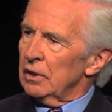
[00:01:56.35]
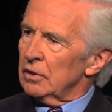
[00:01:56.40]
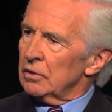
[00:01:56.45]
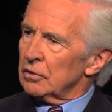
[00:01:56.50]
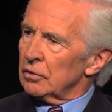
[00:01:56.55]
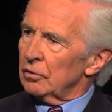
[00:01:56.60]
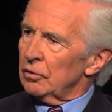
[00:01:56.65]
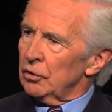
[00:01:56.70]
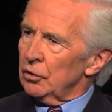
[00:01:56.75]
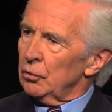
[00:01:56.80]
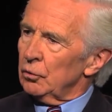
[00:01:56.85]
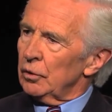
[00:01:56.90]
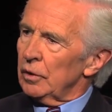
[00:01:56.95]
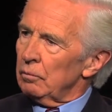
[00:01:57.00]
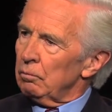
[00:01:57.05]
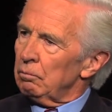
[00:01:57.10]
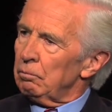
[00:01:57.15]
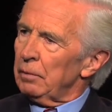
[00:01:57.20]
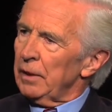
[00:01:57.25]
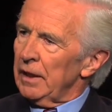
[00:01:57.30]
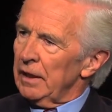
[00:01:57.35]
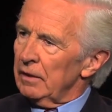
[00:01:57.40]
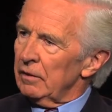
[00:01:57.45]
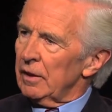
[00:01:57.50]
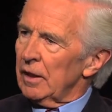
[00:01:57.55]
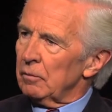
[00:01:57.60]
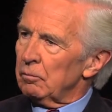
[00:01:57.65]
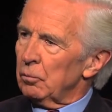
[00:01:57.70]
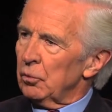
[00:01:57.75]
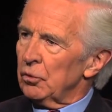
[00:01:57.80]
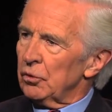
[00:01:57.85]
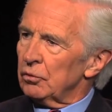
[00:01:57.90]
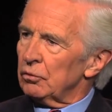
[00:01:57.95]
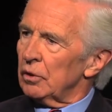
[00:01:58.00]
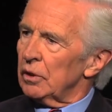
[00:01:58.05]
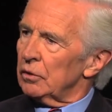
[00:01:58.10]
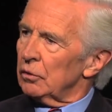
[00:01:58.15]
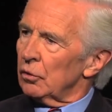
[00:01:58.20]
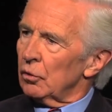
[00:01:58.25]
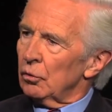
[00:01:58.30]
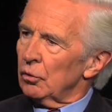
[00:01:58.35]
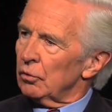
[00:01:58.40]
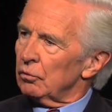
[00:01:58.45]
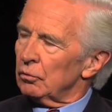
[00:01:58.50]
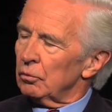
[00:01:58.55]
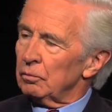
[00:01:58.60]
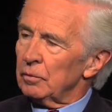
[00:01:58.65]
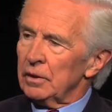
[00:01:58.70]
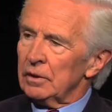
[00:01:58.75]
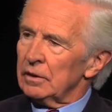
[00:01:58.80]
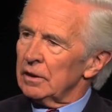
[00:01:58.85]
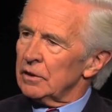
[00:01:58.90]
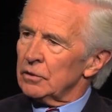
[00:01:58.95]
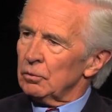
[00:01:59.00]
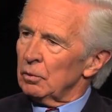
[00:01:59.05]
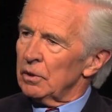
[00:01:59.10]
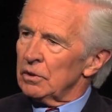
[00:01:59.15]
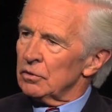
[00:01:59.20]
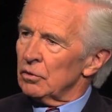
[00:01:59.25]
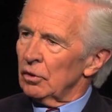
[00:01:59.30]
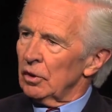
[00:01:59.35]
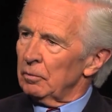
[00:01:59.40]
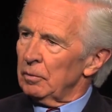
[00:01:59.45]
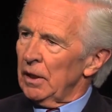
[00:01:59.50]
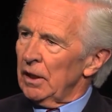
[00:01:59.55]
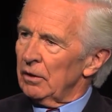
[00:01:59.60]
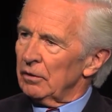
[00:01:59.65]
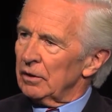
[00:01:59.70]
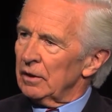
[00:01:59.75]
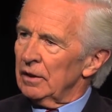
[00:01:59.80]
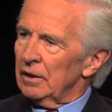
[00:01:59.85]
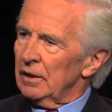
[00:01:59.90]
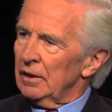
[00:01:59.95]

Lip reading: so that you can paint that portrait in the courtroom, that's what it's all about.